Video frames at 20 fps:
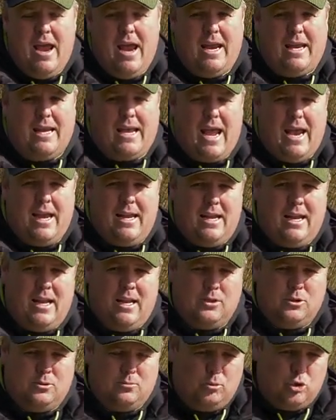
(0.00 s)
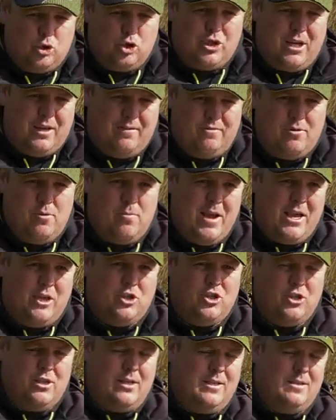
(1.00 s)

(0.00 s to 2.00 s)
in gaining as much information